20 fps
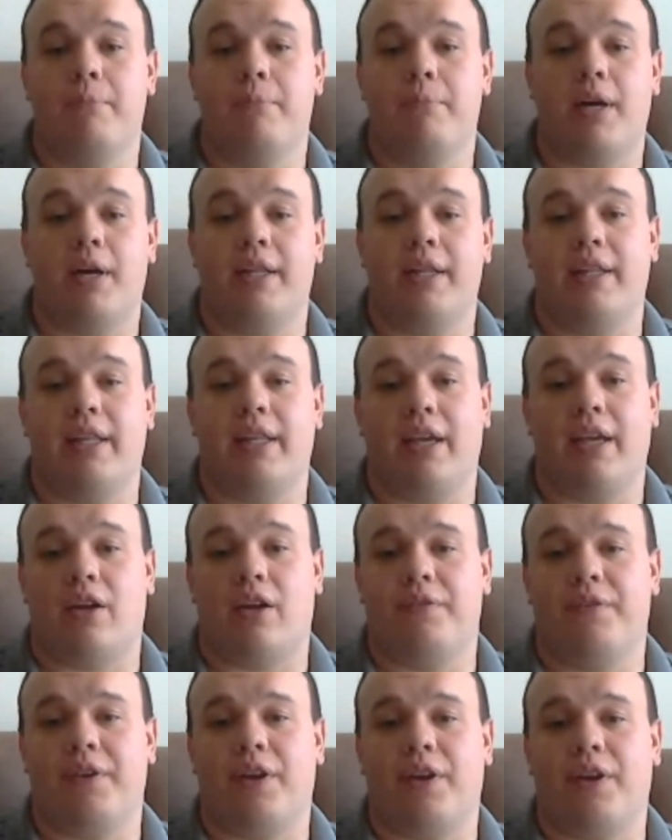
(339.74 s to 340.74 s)
but they
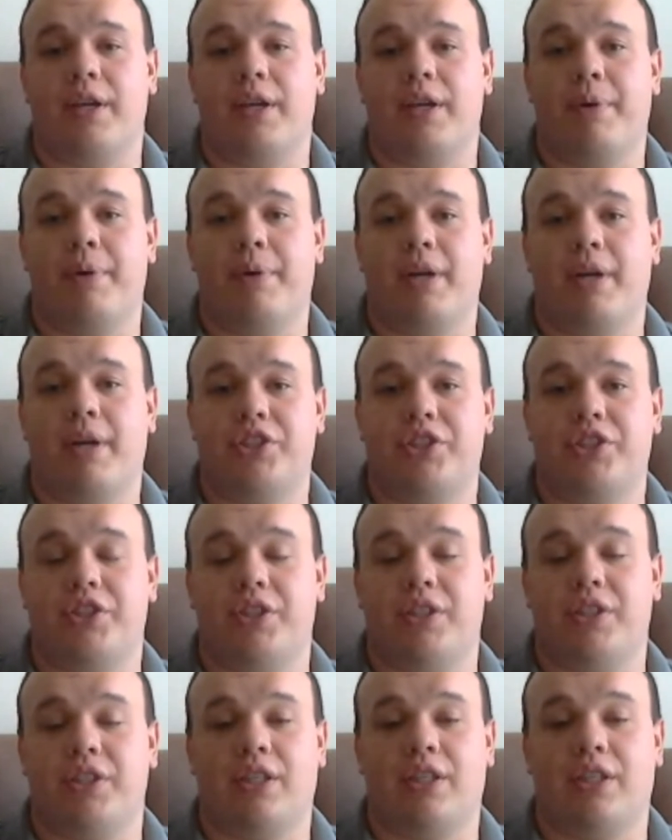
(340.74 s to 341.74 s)
are
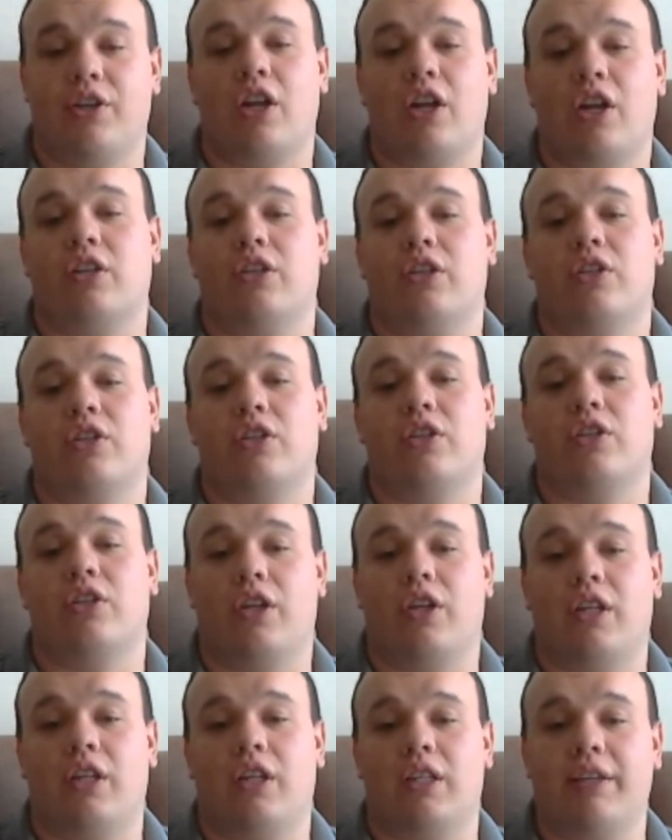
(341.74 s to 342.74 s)
they're not
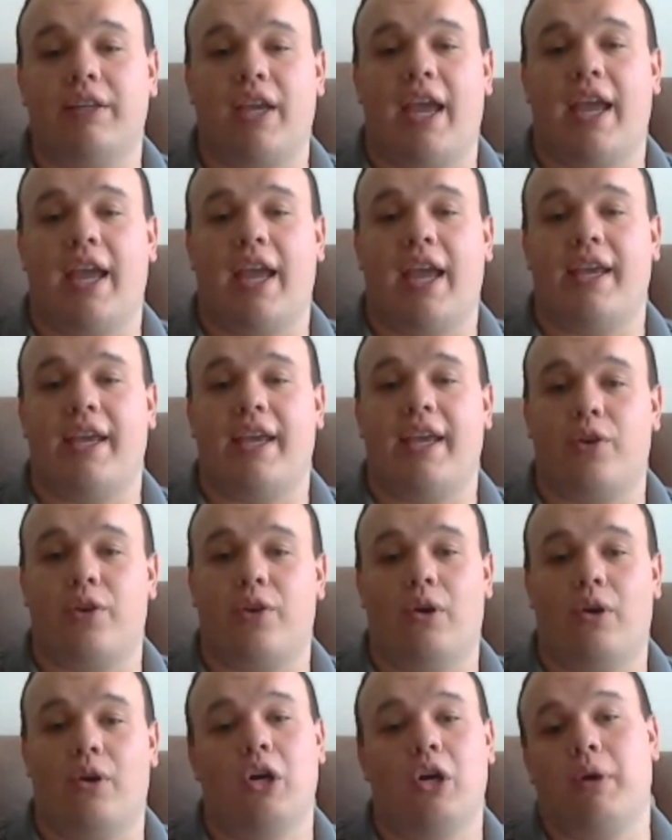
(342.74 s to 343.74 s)
going to leave you hanging and
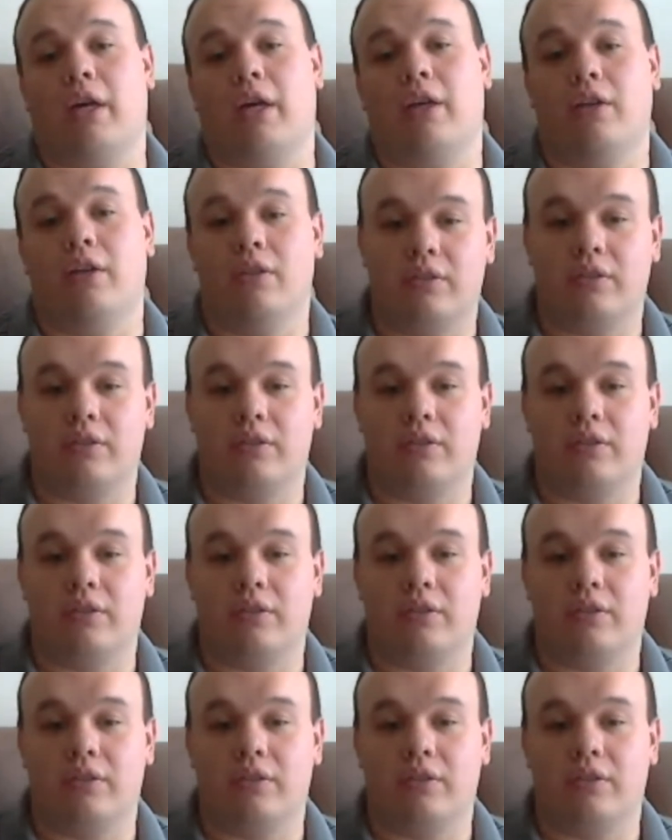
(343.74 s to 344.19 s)
go, oh, well,